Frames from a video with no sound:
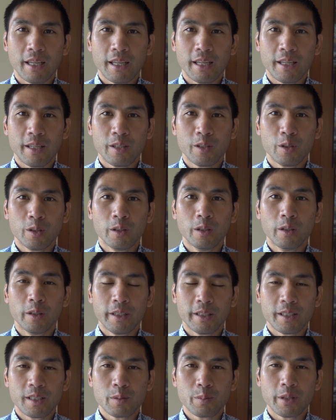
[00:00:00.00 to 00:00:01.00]
a good
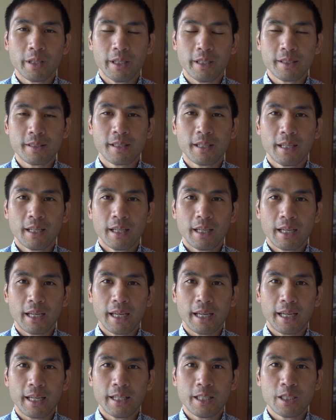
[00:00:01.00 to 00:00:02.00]
learning experience,
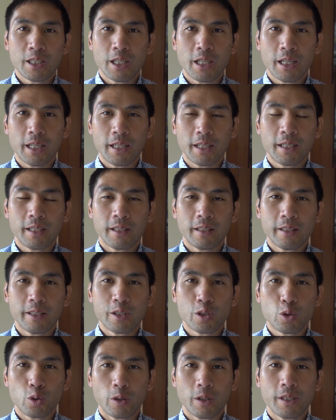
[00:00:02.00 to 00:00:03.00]
and cheating
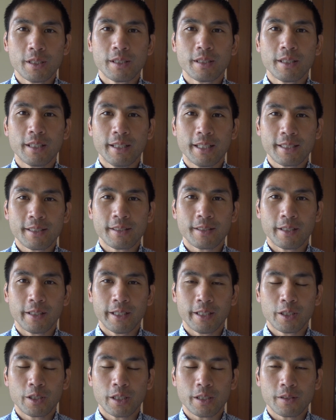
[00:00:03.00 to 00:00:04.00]
destroys the
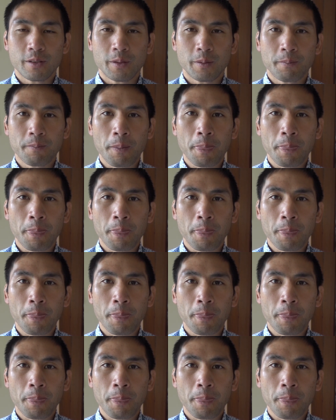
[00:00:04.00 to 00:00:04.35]
necessary trust.